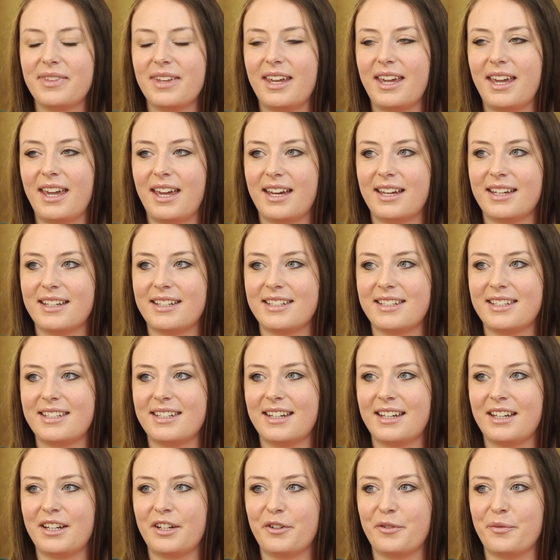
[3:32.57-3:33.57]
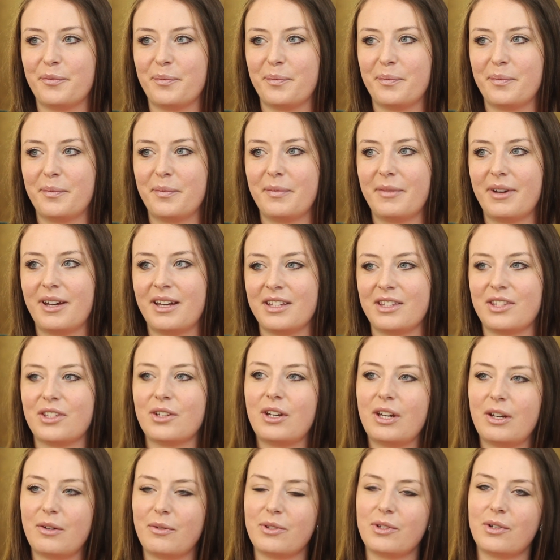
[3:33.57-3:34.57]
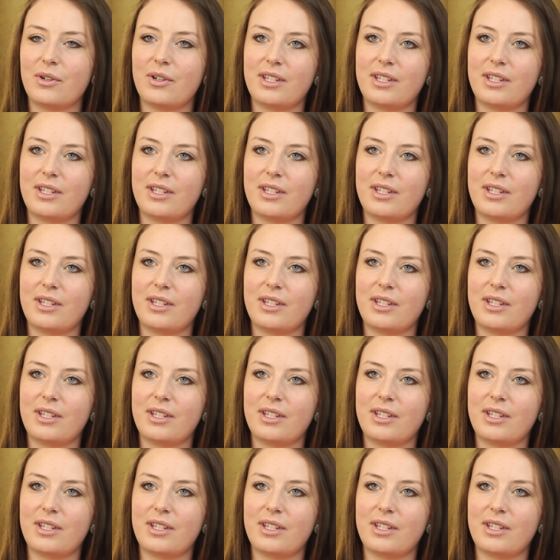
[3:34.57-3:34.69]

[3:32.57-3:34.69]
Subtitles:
And so it was